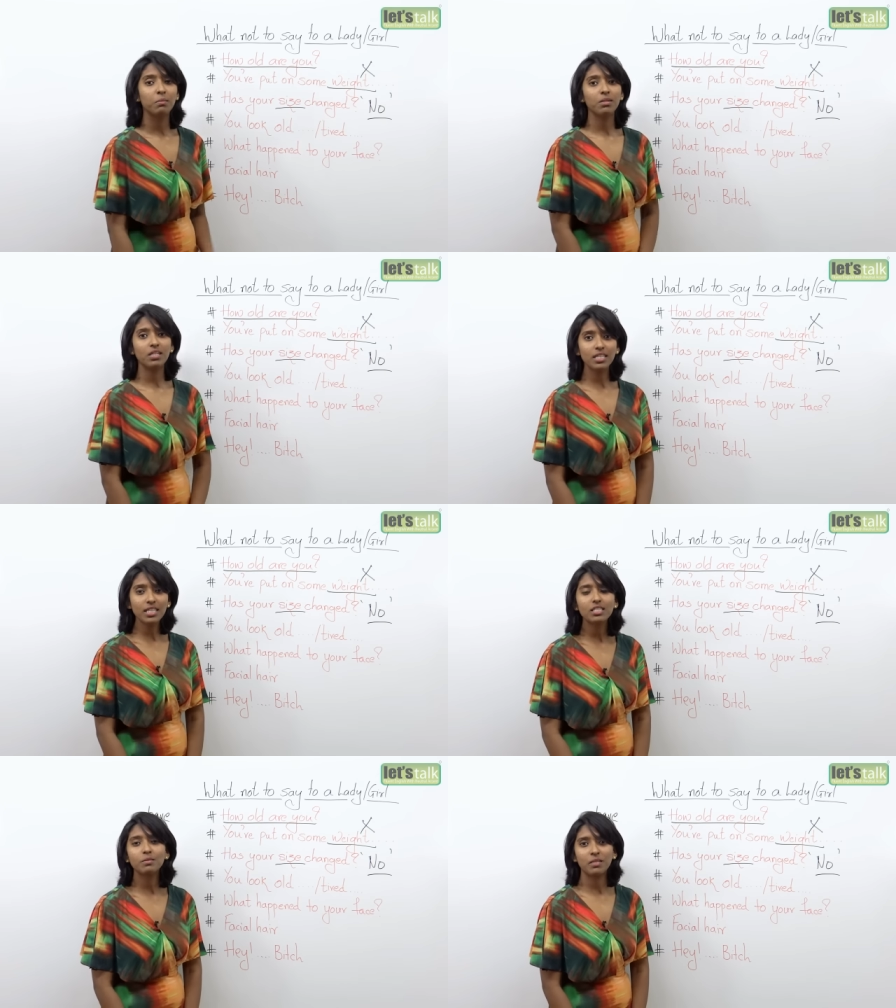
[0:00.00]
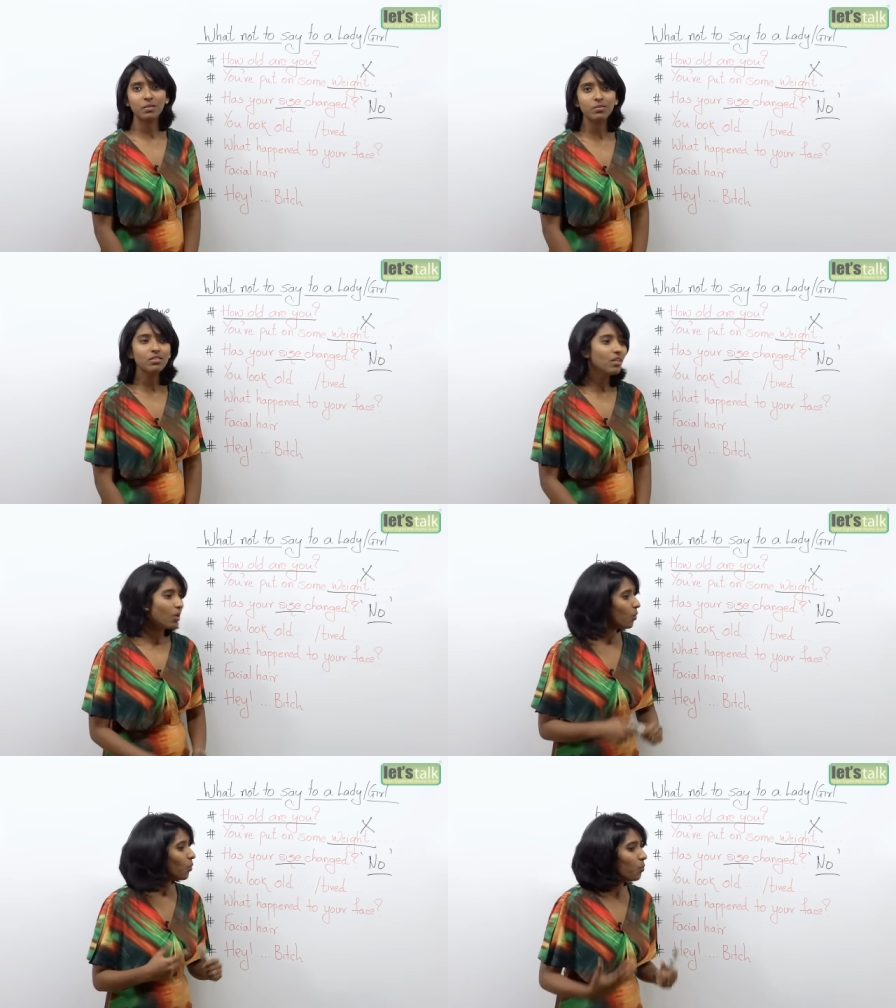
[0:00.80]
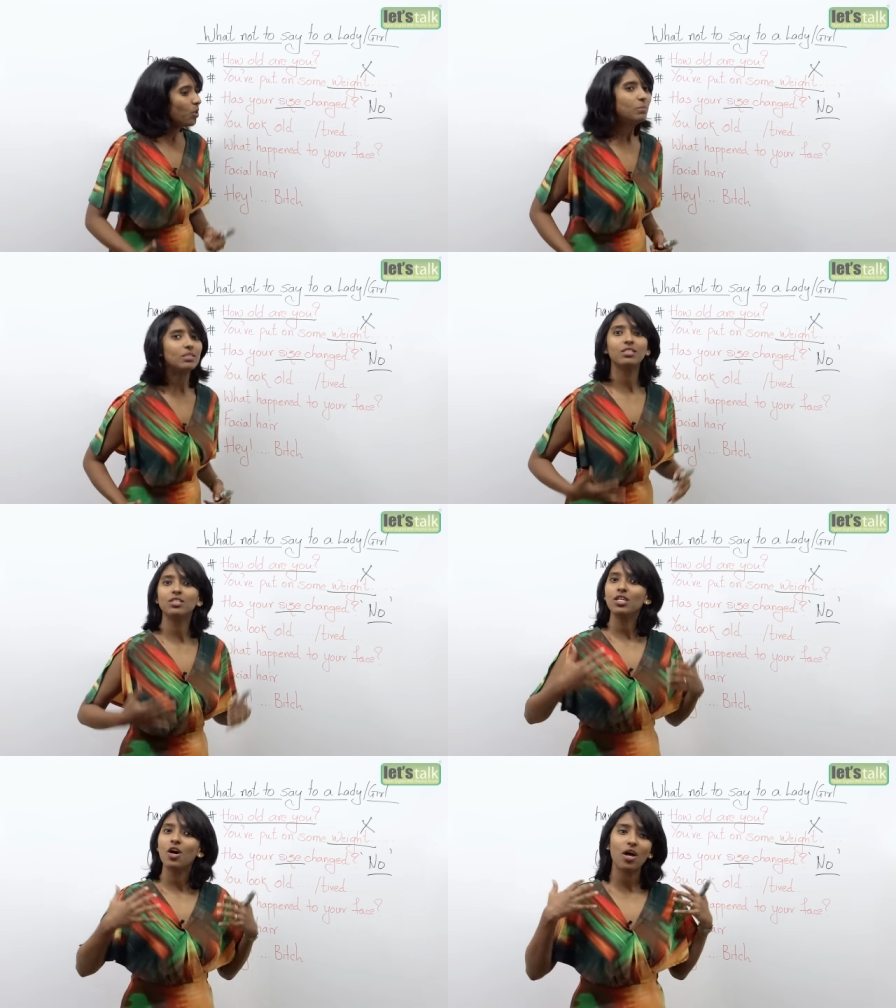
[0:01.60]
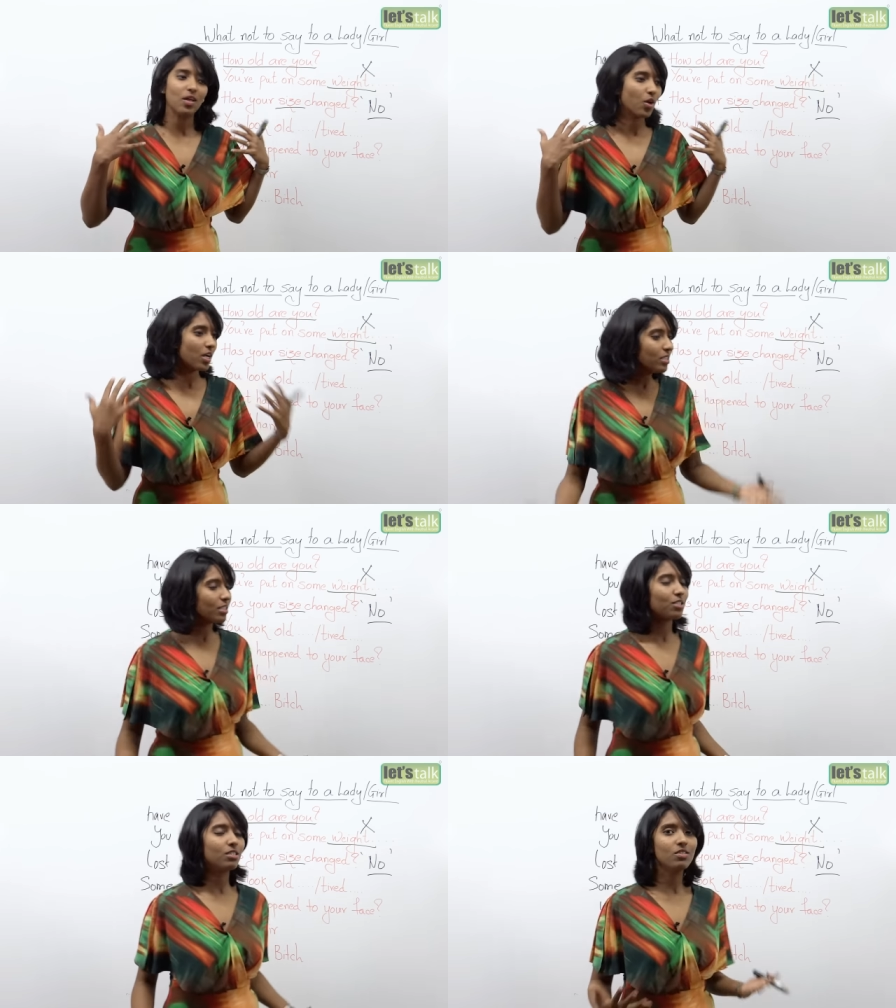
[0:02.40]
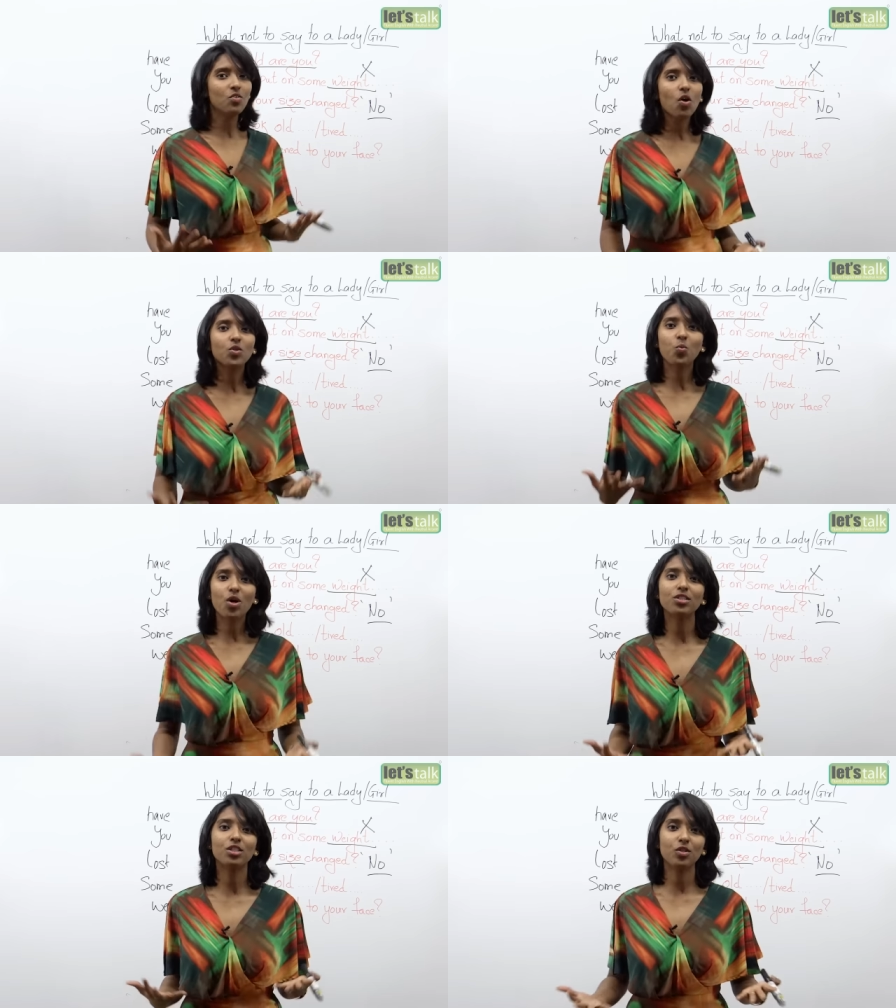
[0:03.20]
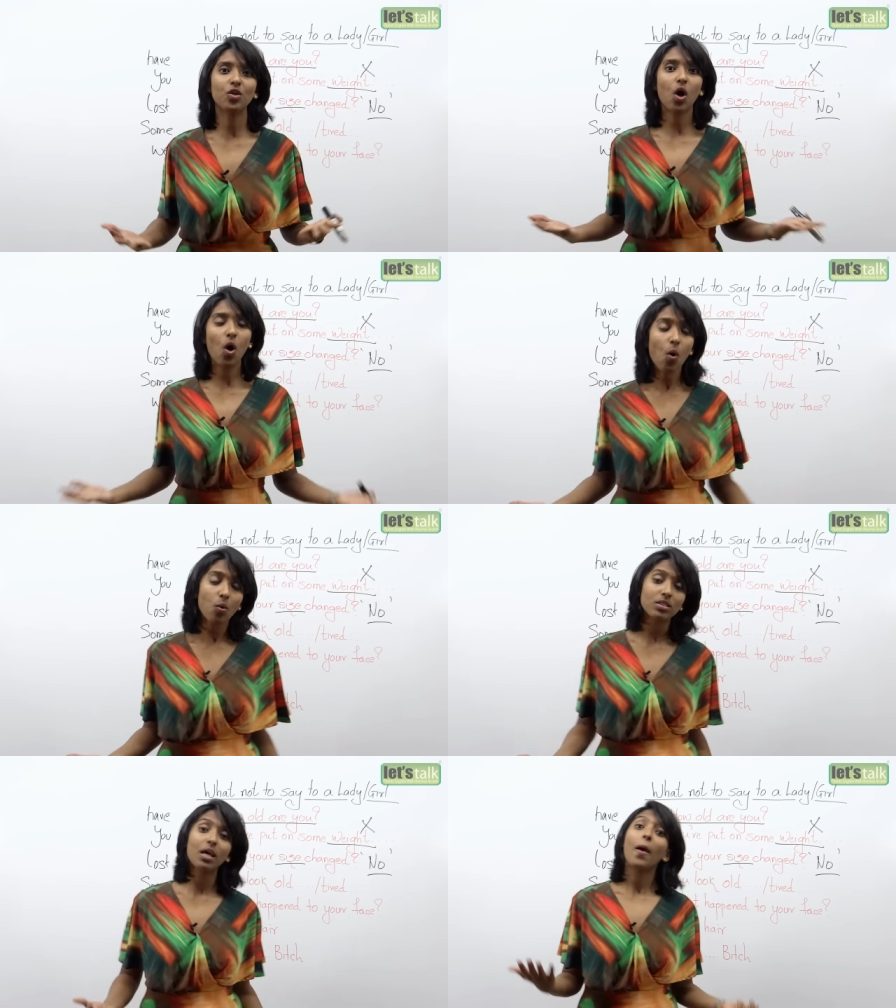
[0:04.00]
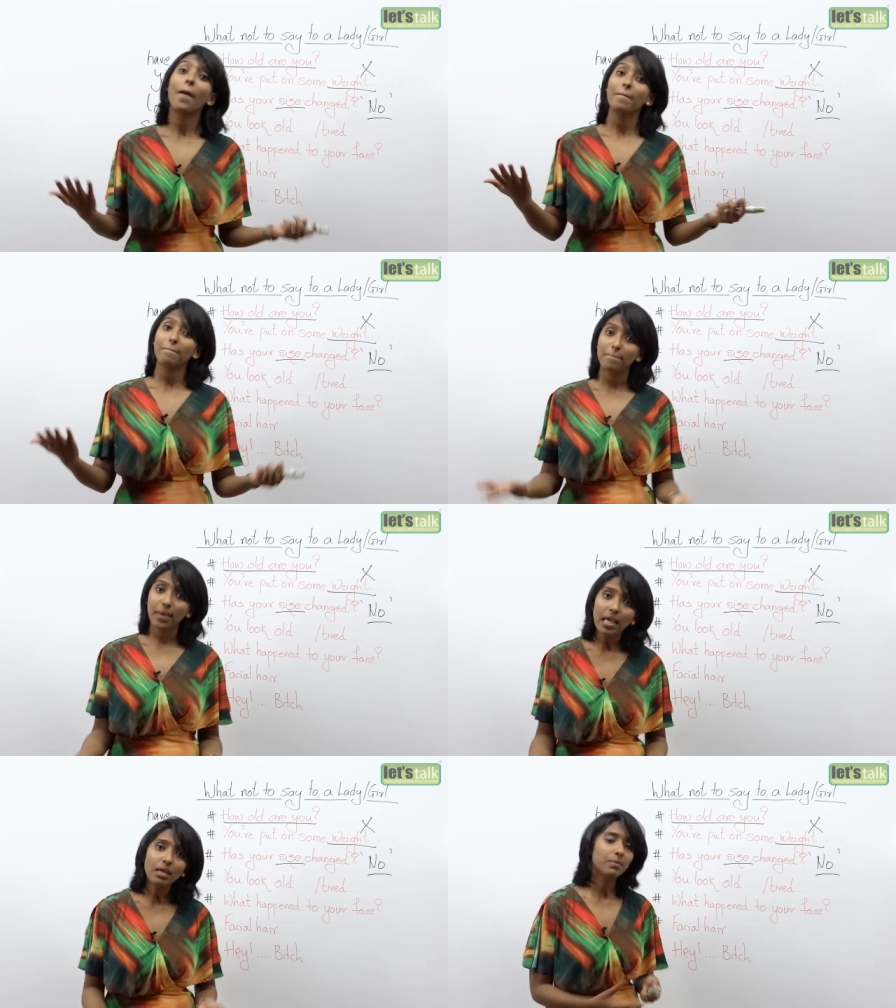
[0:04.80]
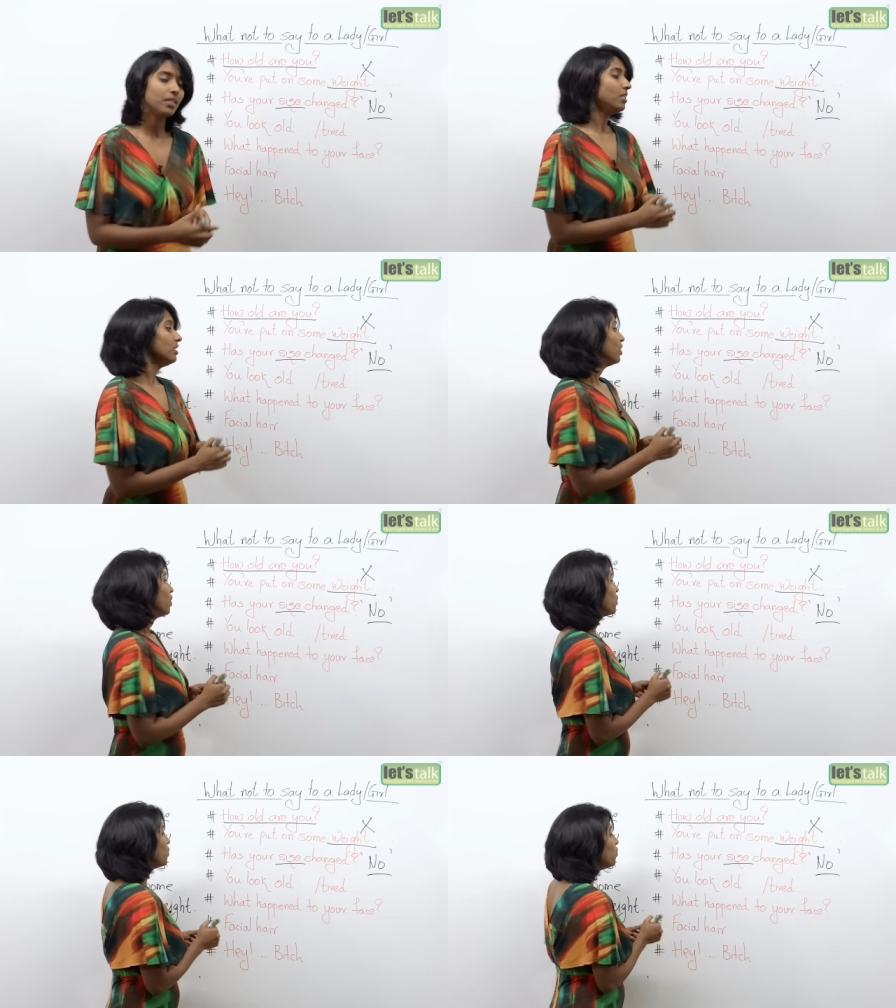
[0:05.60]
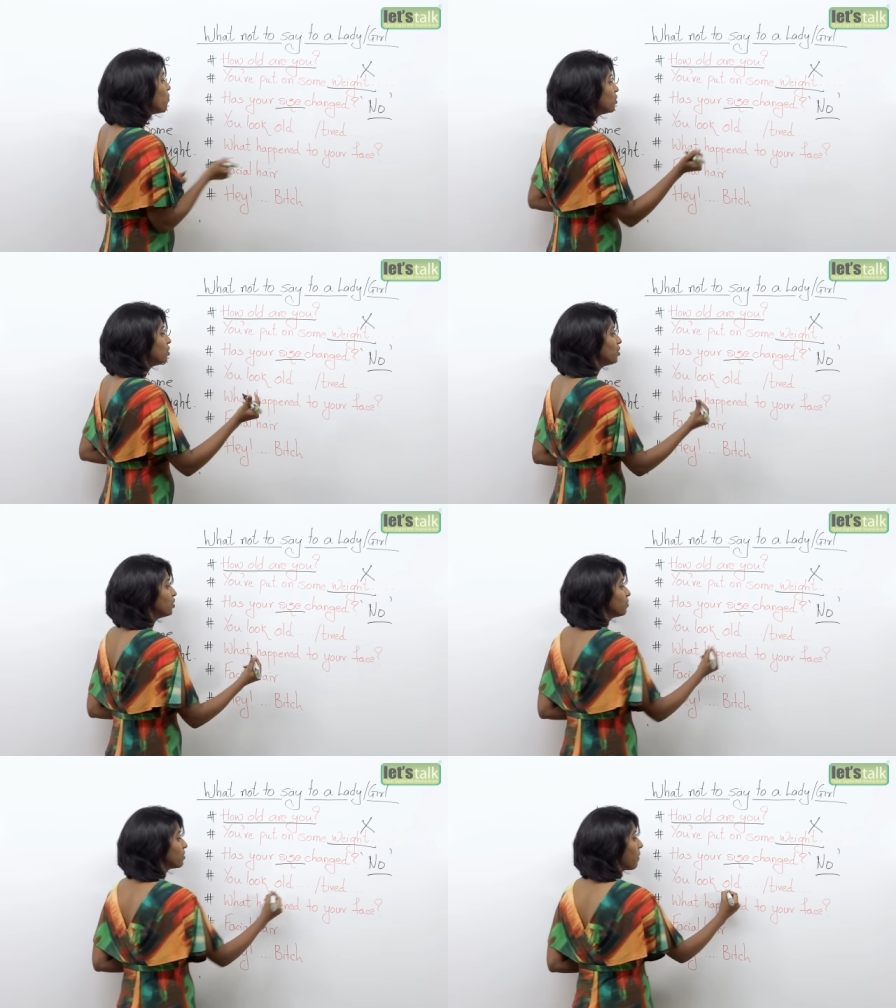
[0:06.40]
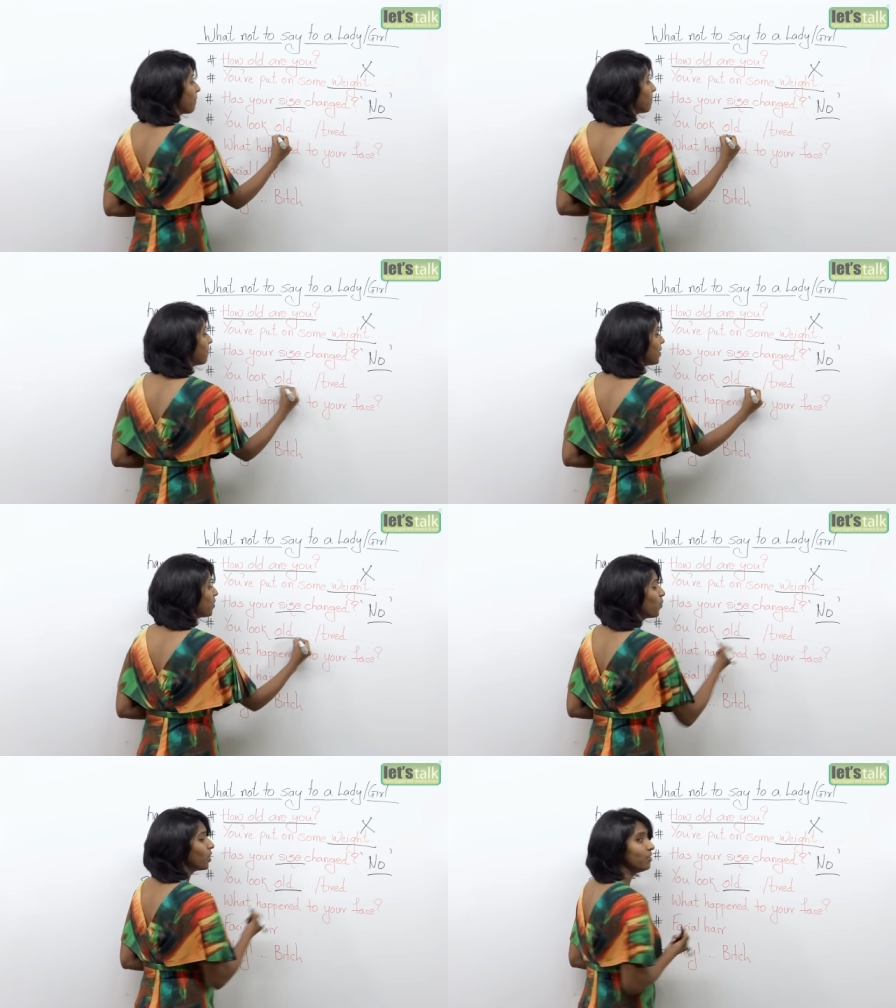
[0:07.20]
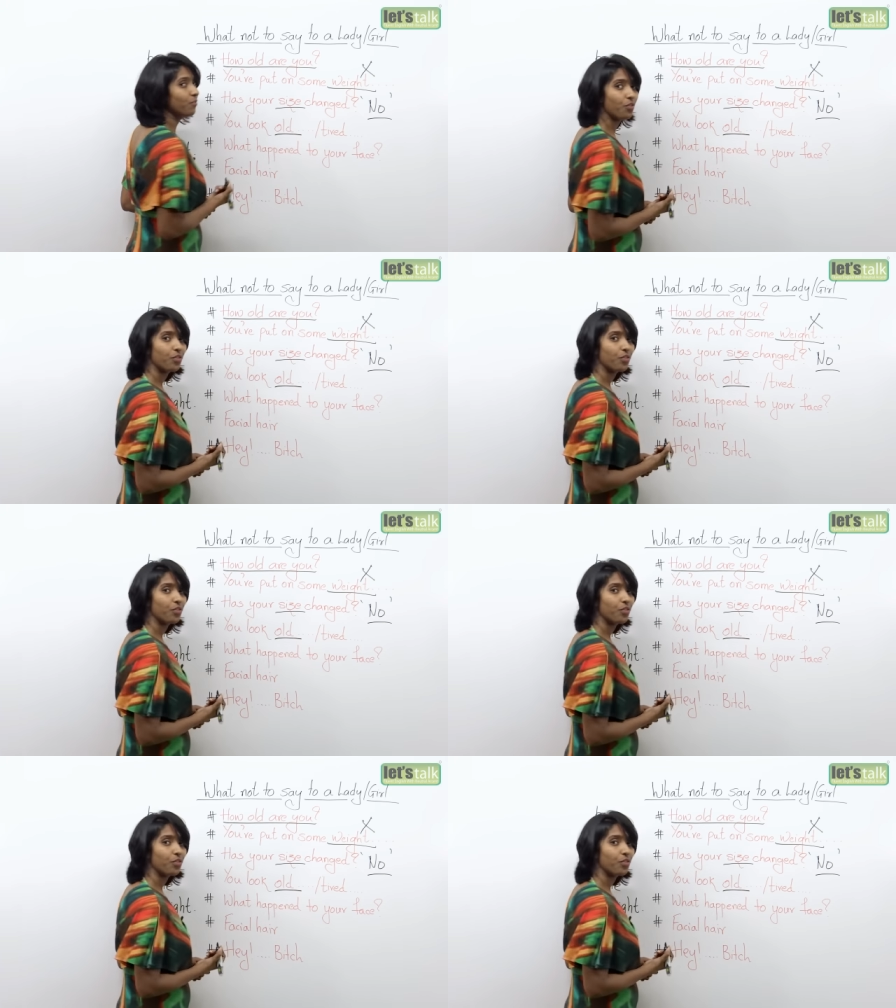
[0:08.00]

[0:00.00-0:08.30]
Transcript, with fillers: Please, people, women, girls do not want to look old. Maybe you want to use a better word for